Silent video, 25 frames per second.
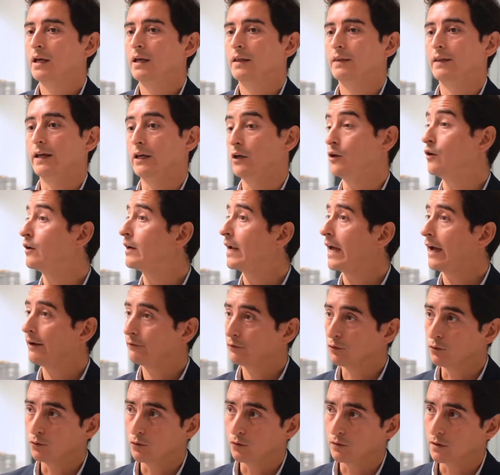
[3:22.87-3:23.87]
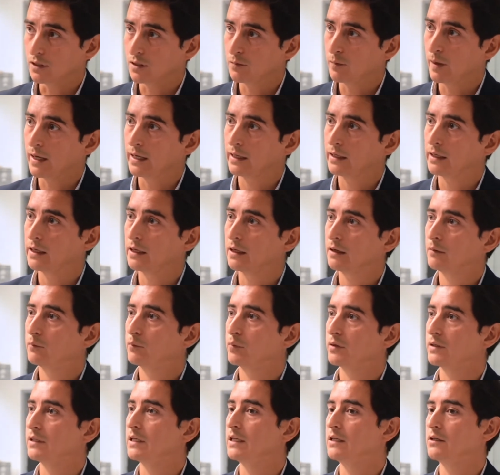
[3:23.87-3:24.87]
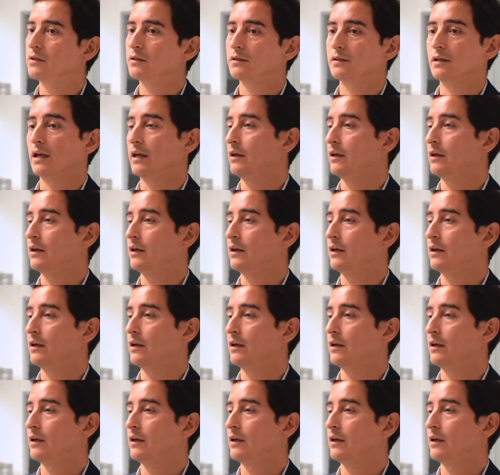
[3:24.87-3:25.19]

that you don't have to do these baking procedures,